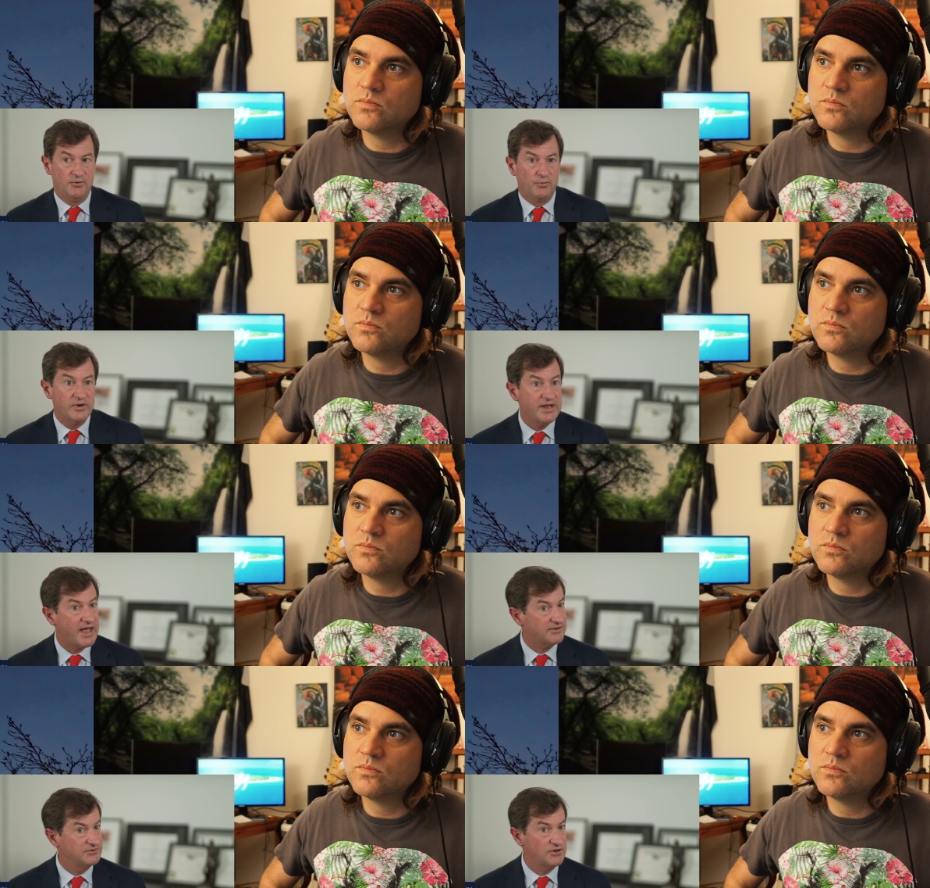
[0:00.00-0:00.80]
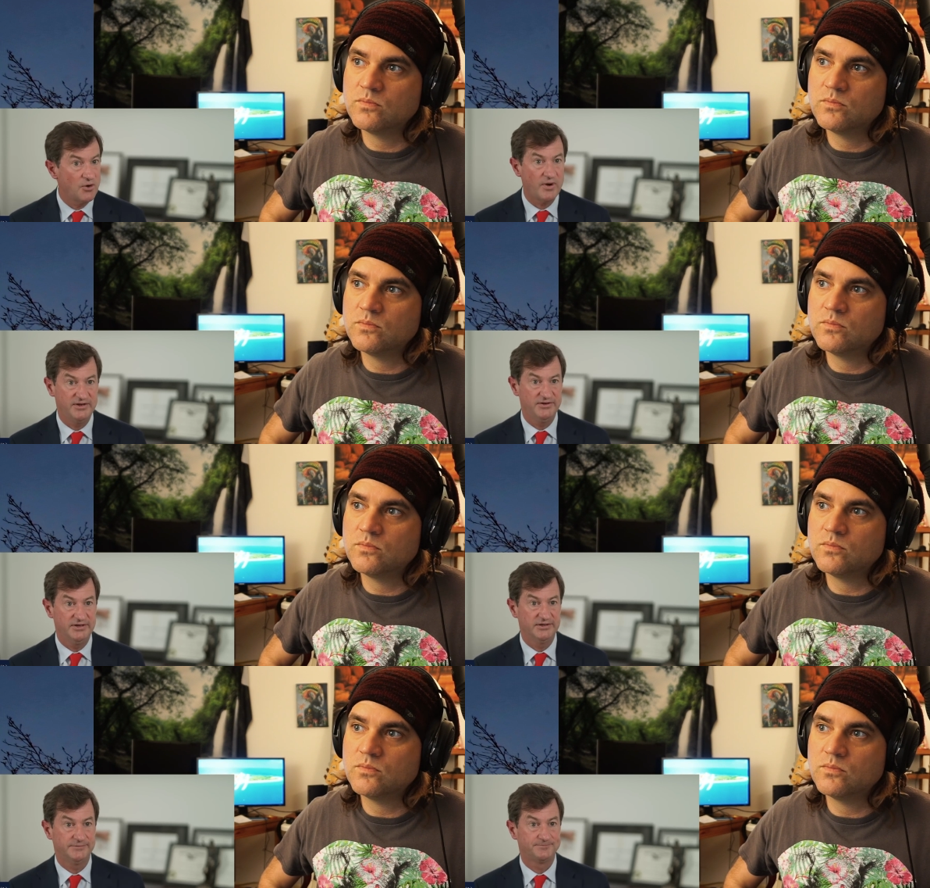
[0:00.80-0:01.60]
Speaker 1: We had no
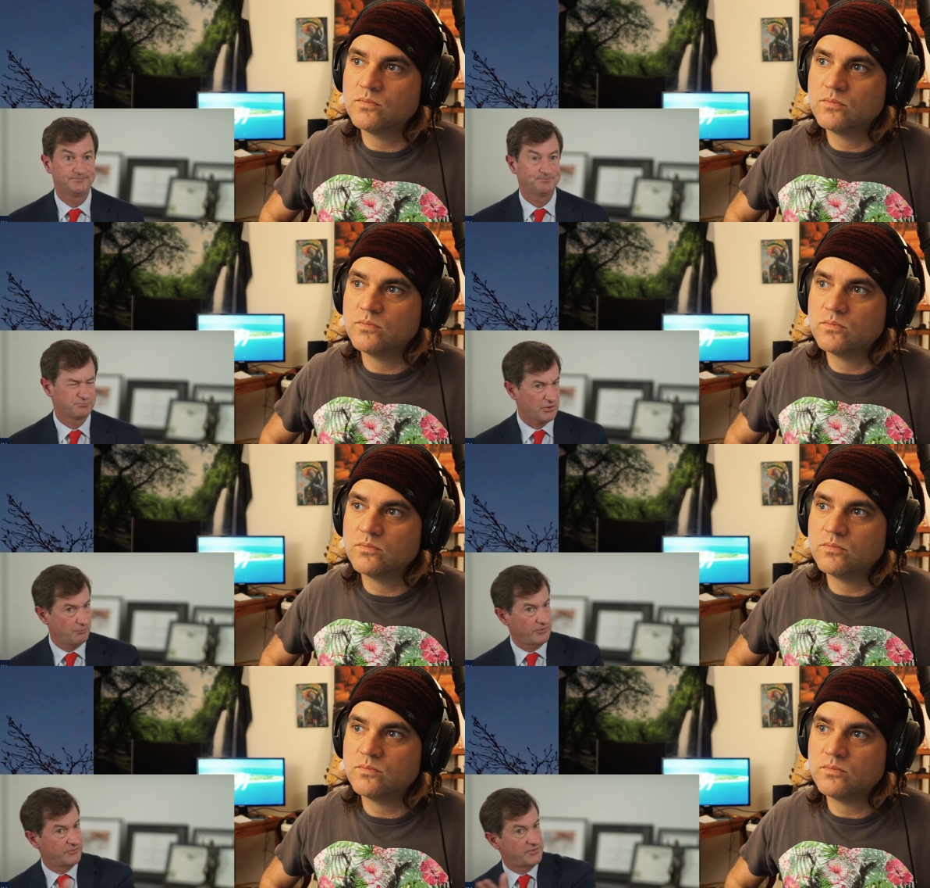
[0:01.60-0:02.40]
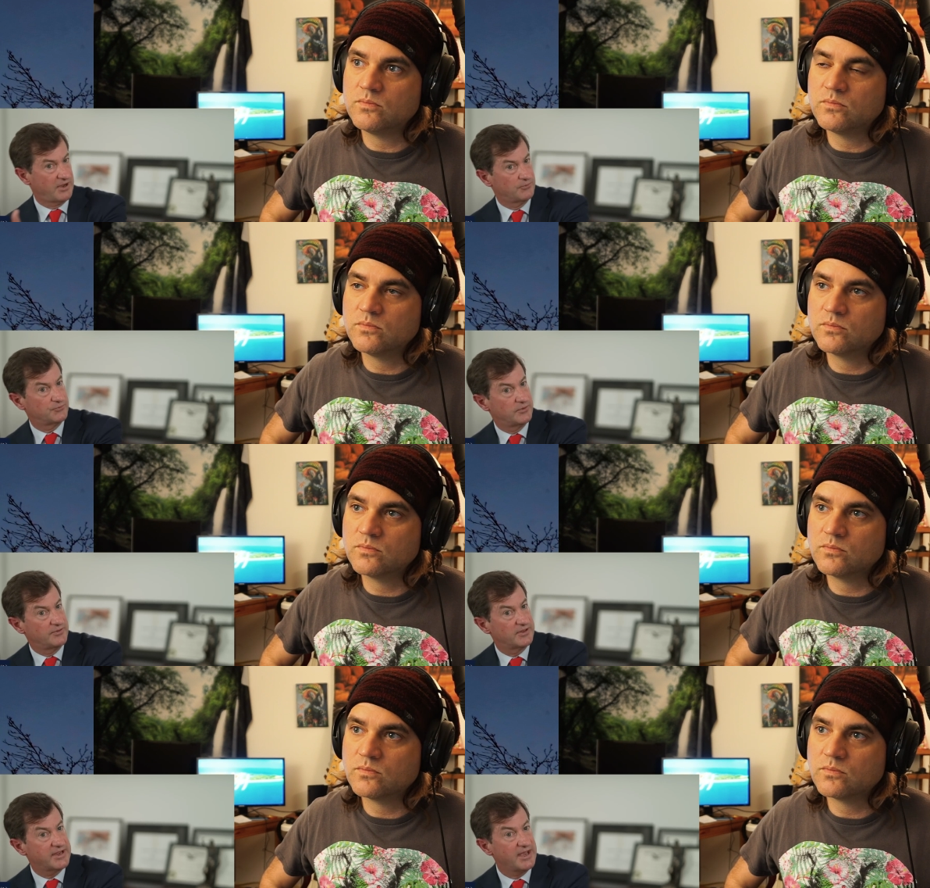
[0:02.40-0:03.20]
idea whether that was one of
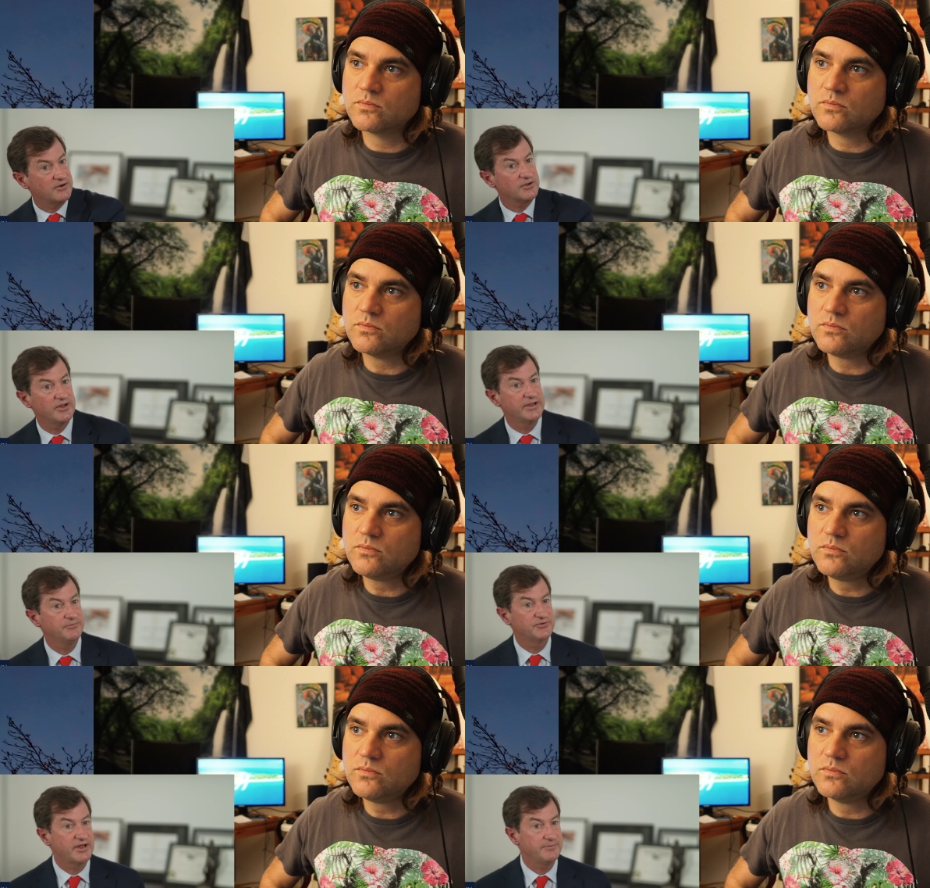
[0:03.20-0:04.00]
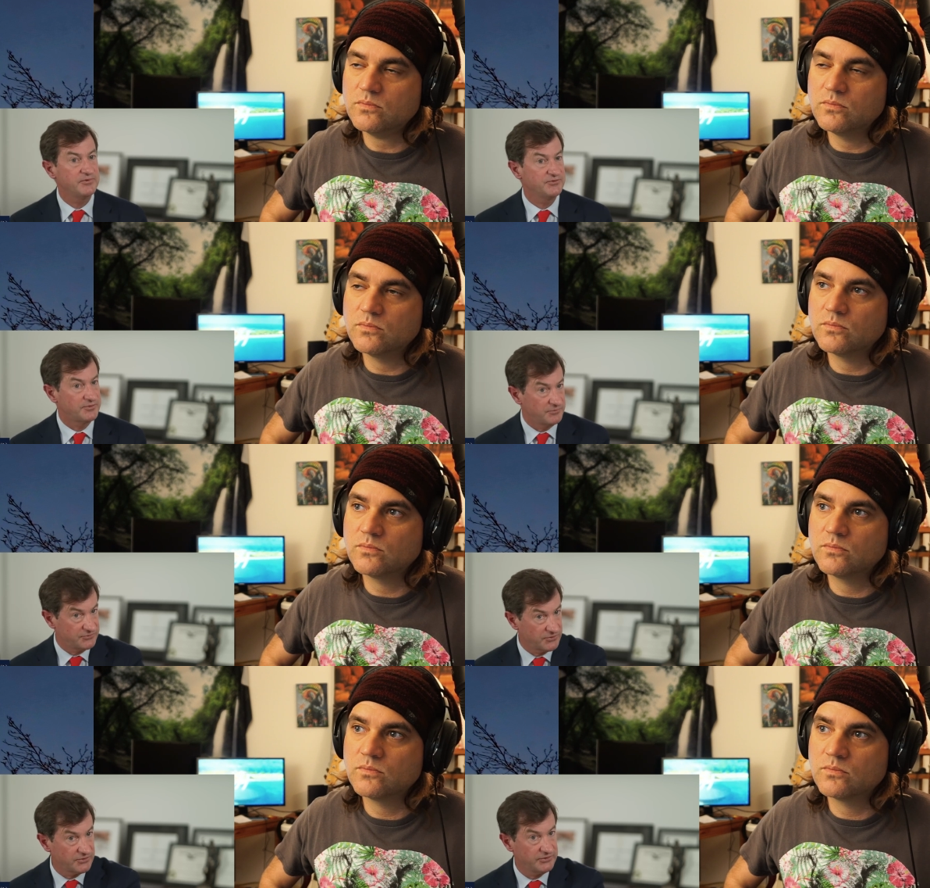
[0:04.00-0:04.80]
the counterclaim statements that Ms.
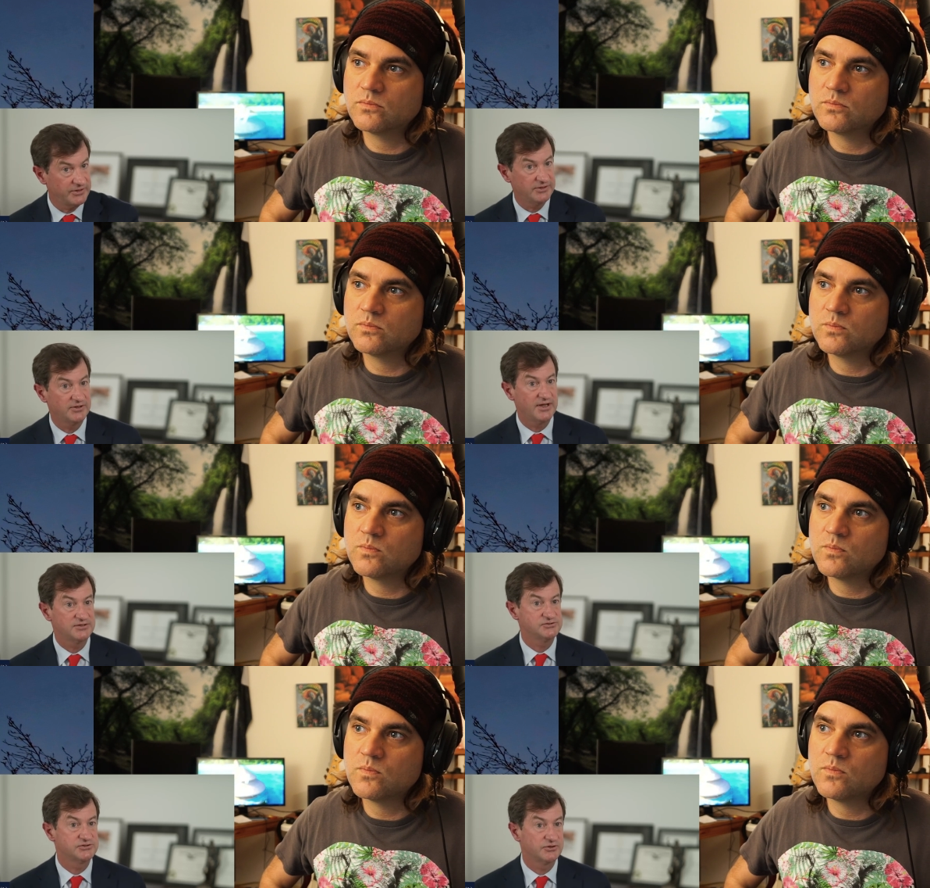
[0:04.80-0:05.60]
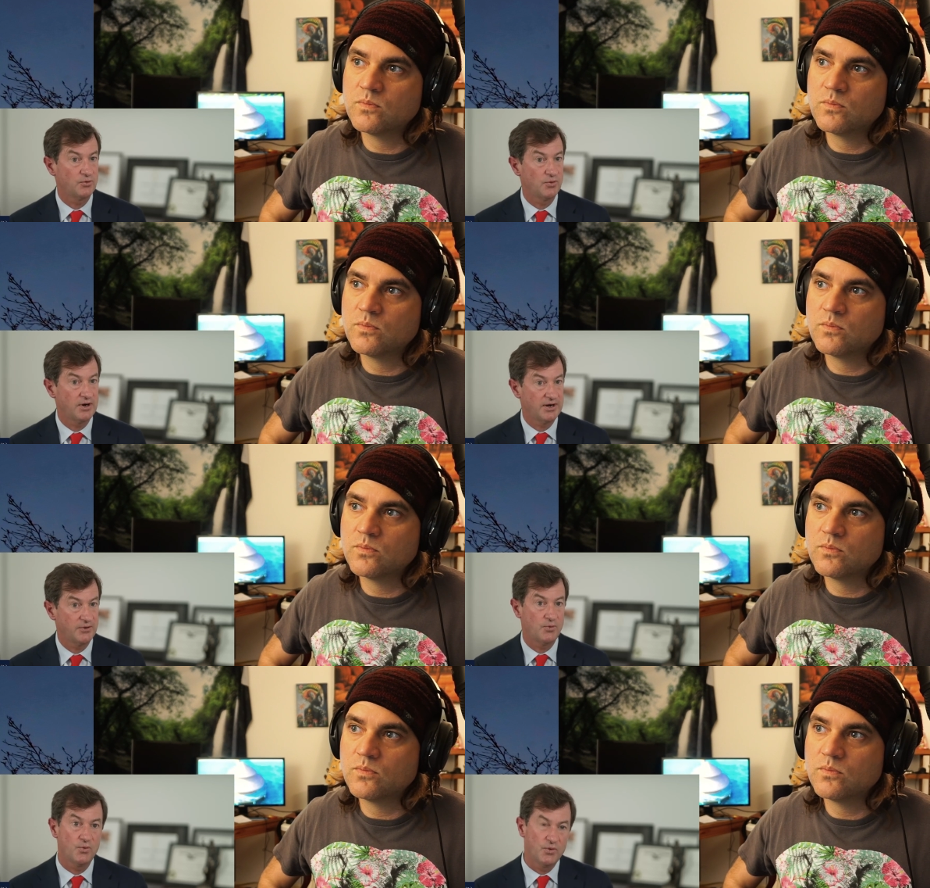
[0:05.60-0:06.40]
Heard had alleged uh,
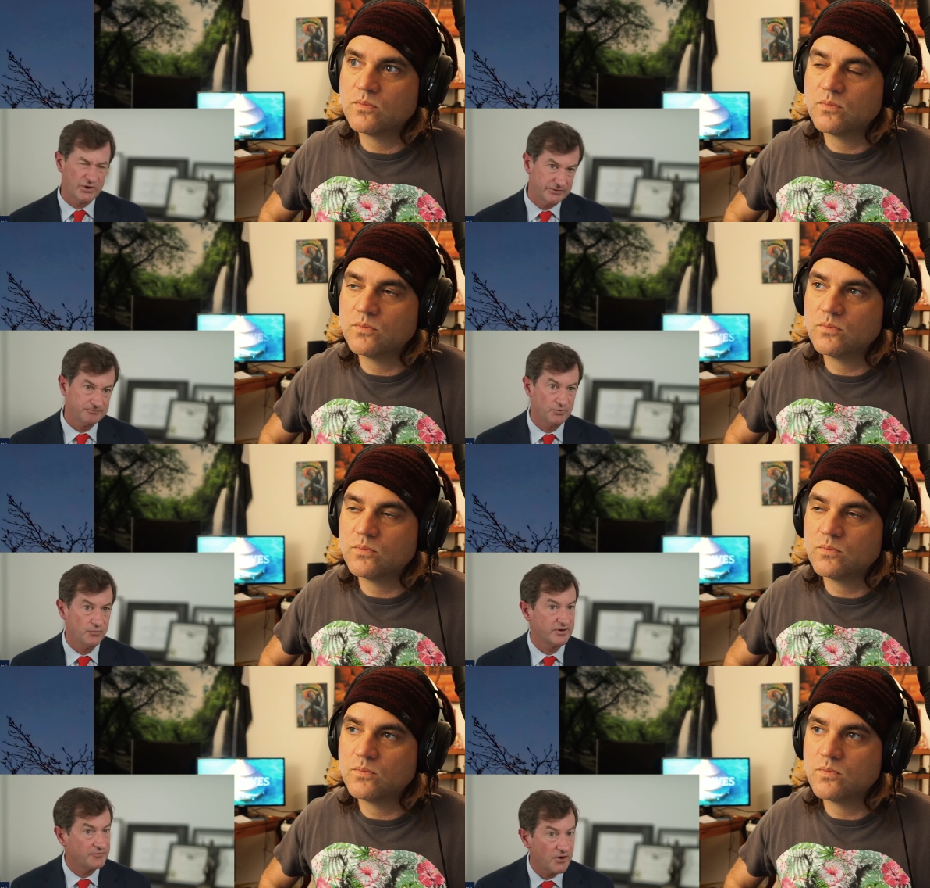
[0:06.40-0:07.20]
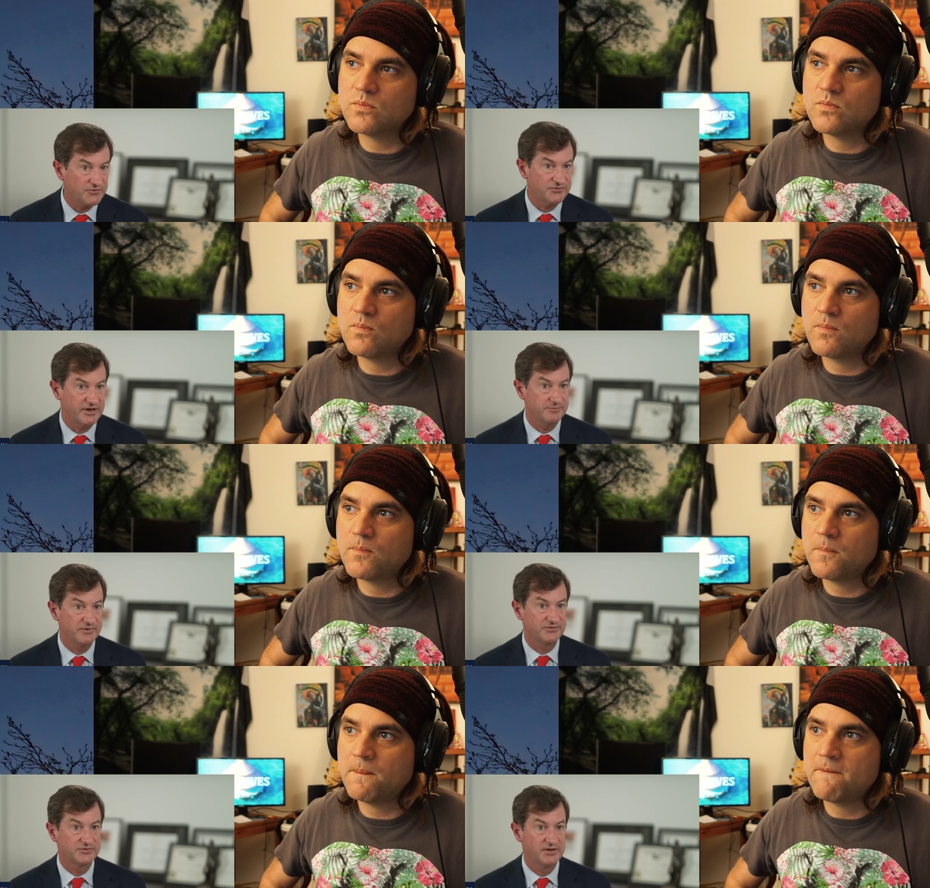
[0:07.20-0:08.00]
or one of our
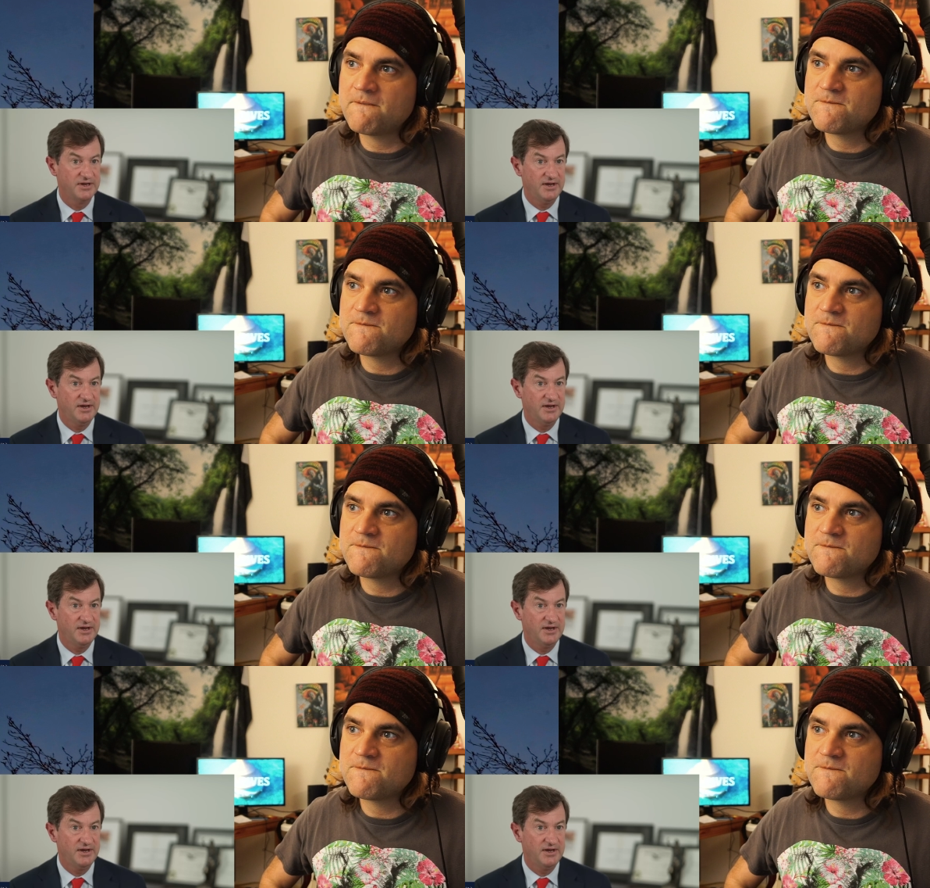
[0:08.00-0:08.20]
statements.